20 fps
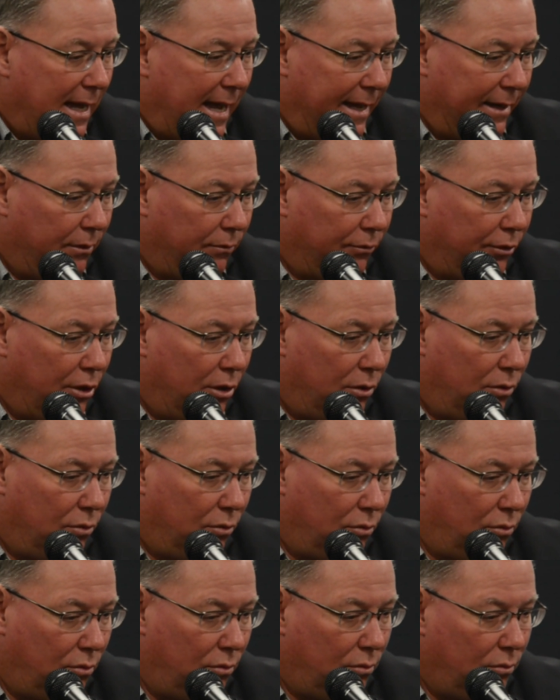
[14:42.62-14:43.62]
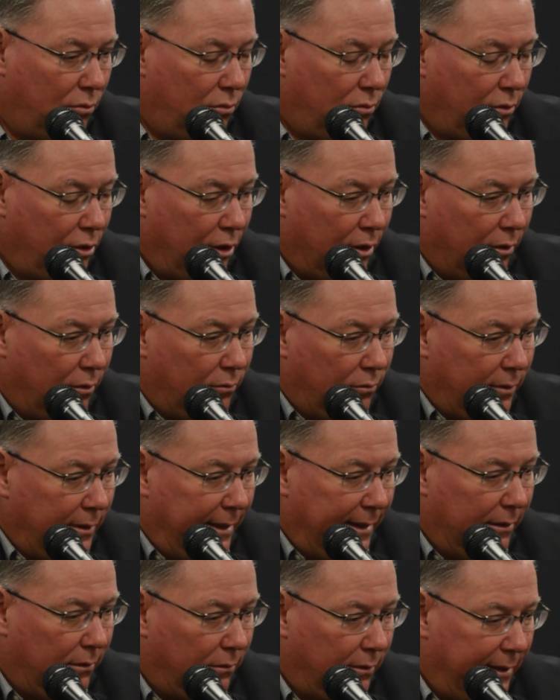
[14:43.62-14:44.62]
I don't know, you know,
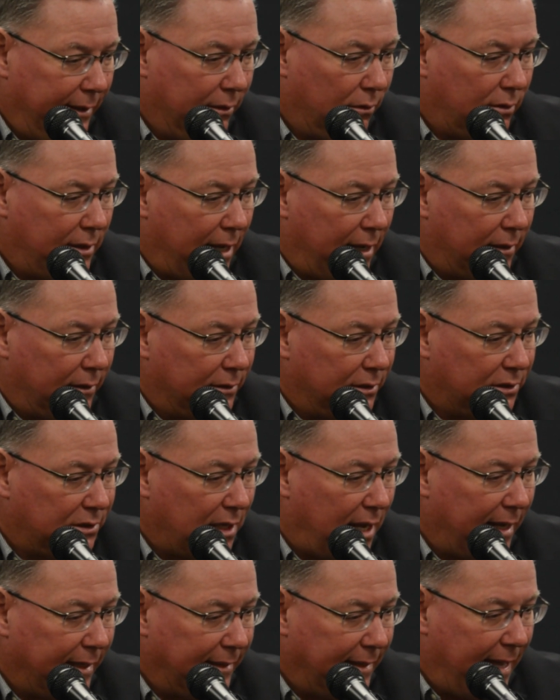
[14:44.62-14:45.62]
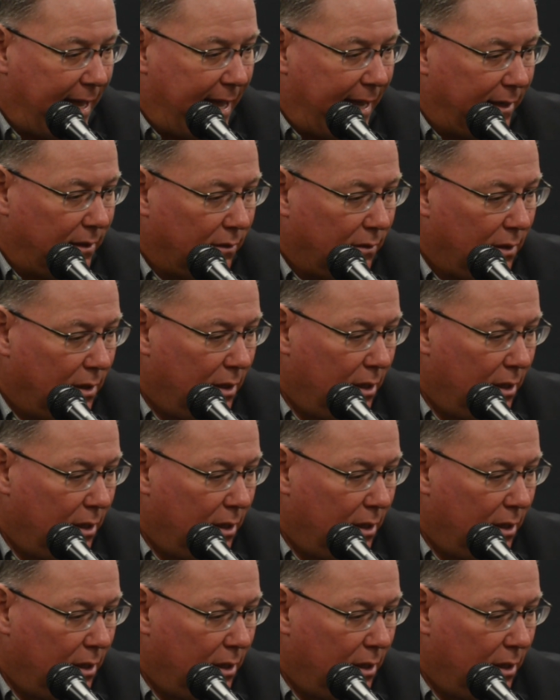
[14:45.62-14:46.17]
he'll kind of decide that.